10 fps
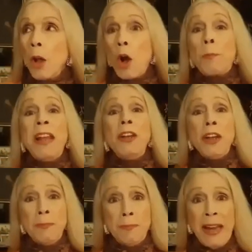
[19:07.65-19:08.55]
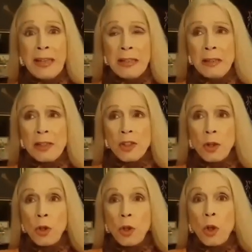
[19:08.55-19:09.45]
opinion
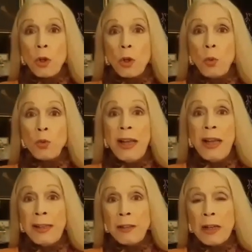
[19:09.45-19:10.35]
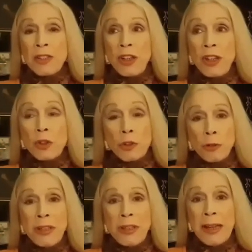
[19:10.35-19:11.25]
makers whose ignorance is
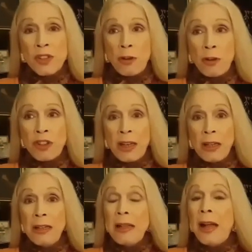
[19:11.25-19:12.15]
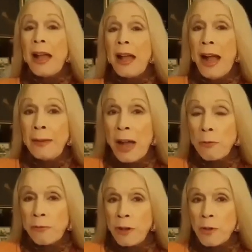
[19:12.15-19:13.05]
truly astonishing. And I am
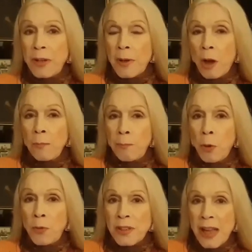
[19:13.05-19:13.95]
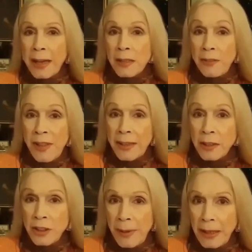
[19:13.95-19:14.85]
now referring to people on both sides of
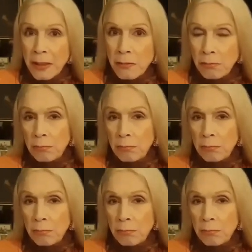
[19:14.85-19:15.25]
that debate.